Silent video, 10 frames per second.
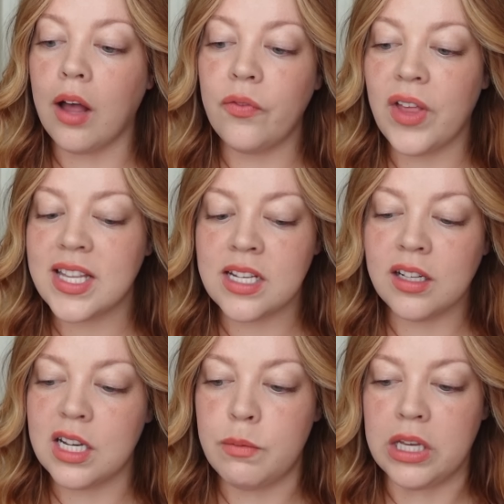That's
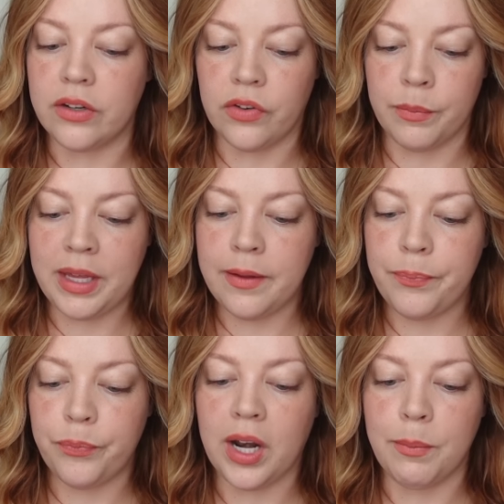not going to be good for me,
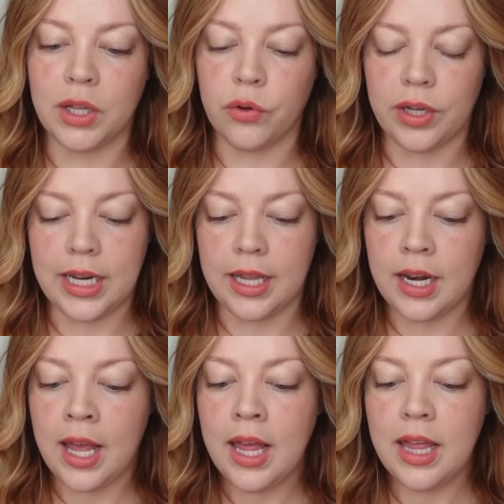but I'm going to read
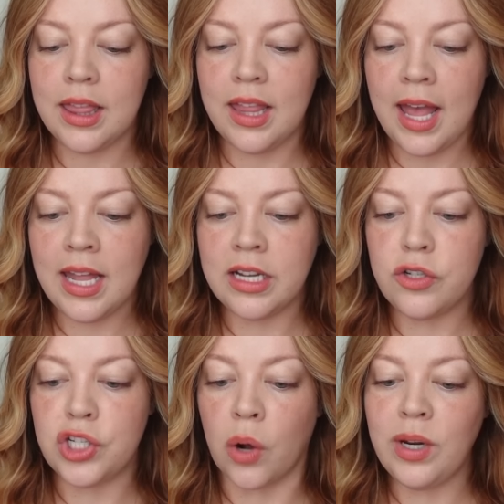it.
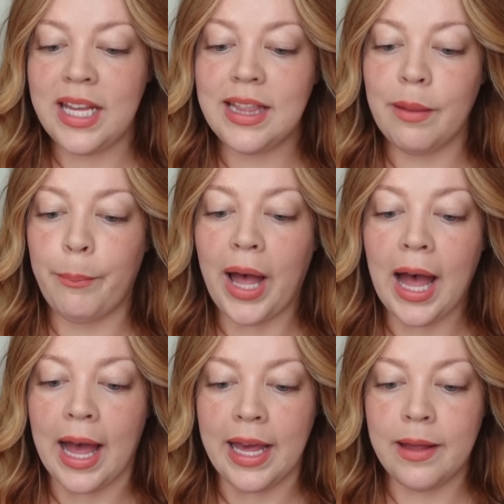Then Don't Eat the
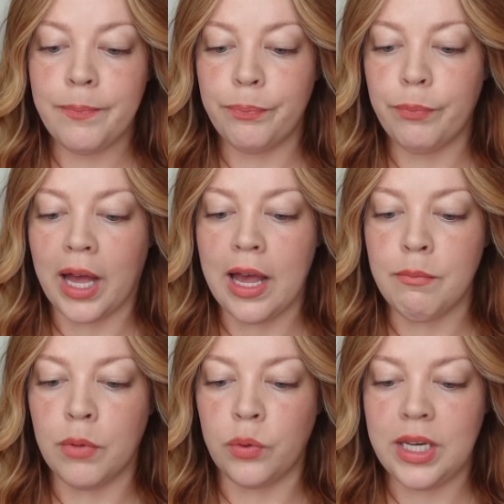Pie by
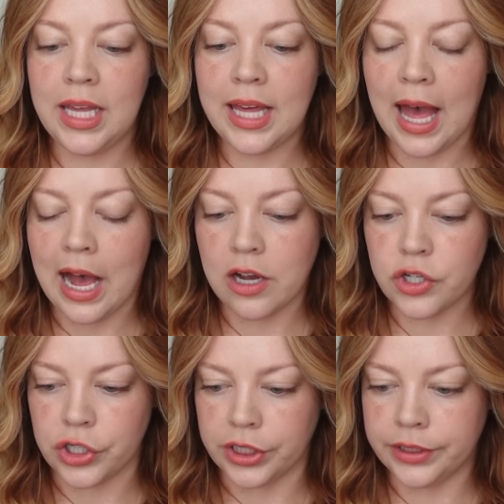Monique
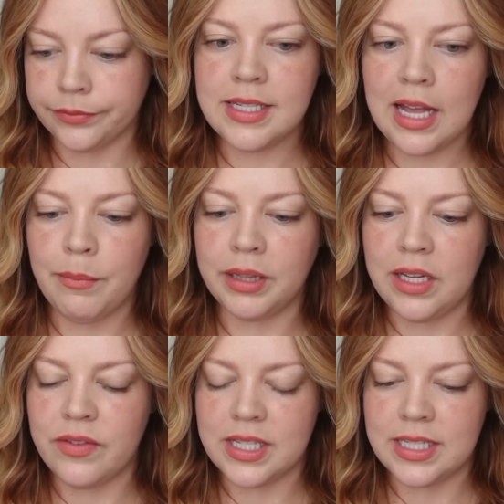Asher. This, I
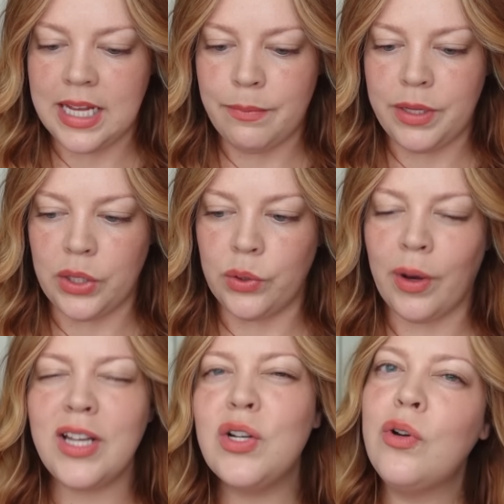believe, is a
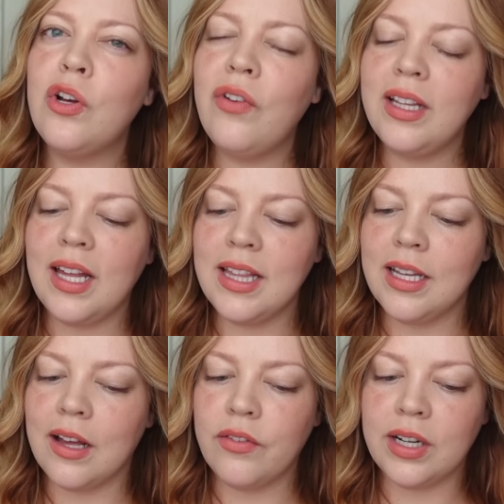debut. I don't know if I like
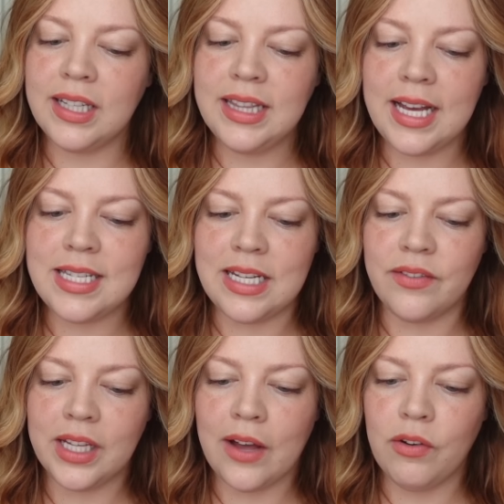the cover. I like the idea
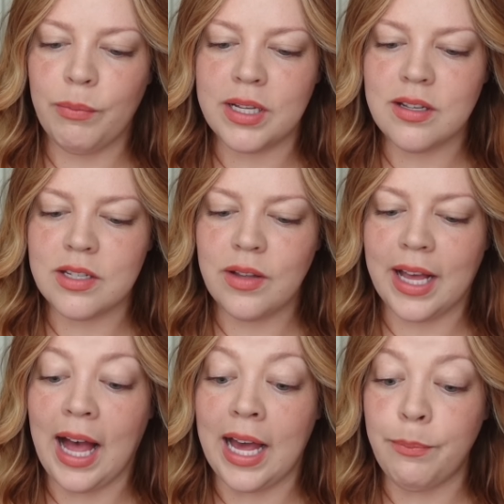of the cover, but it's also
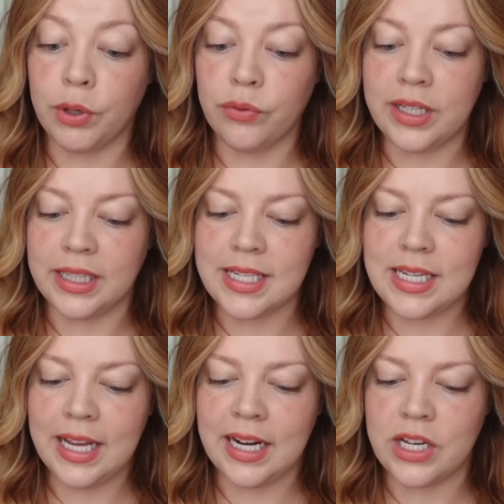like hyper
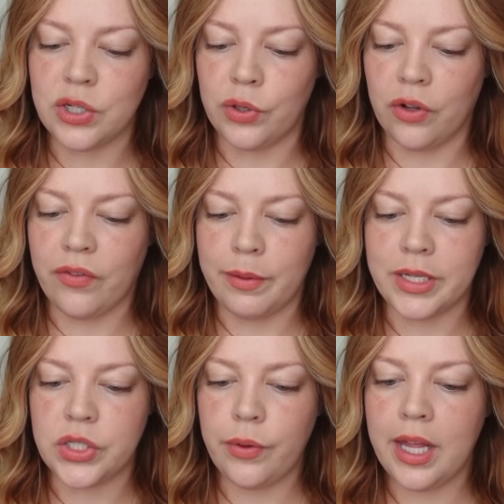realistic and I don't know if I'm
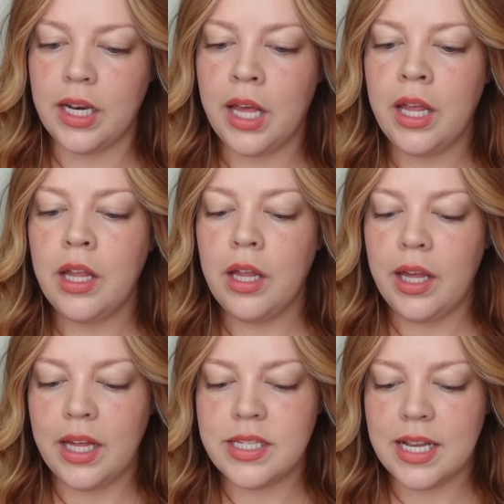into it.
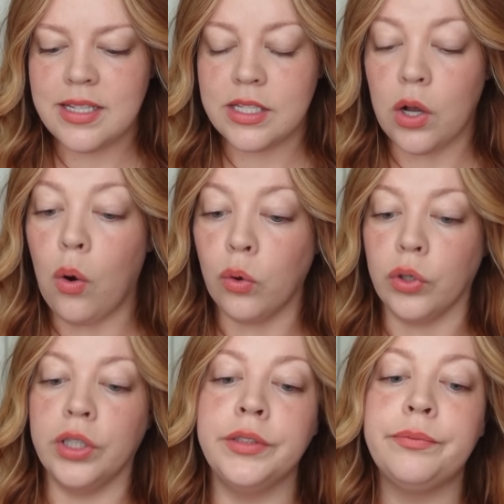It says it's a
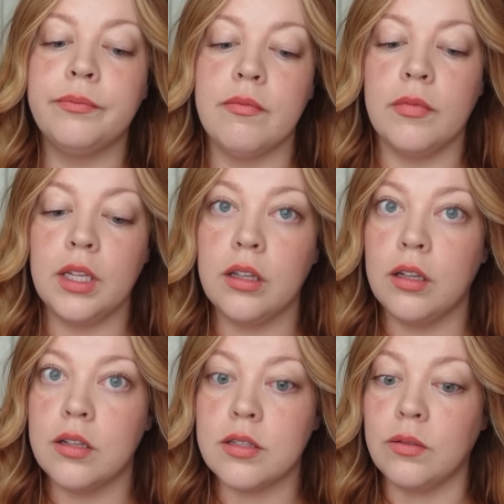horror.
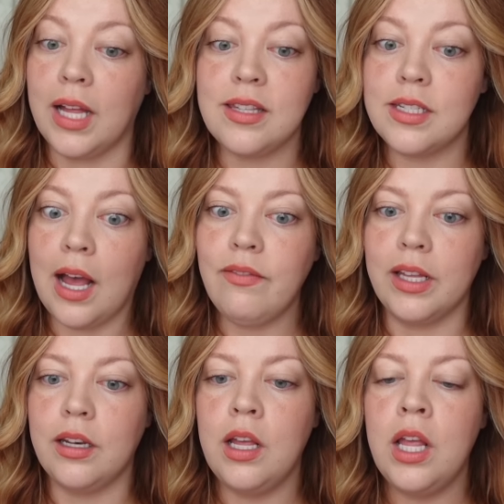So let's dive
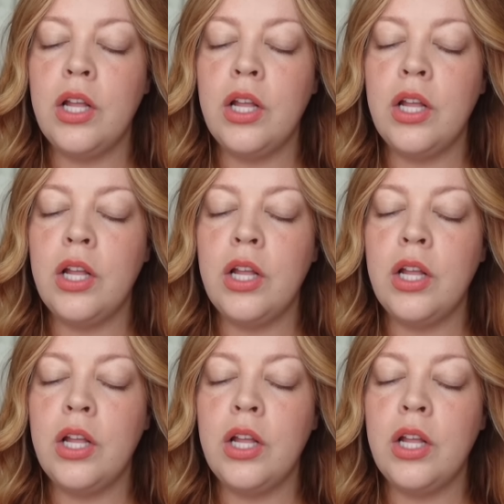in.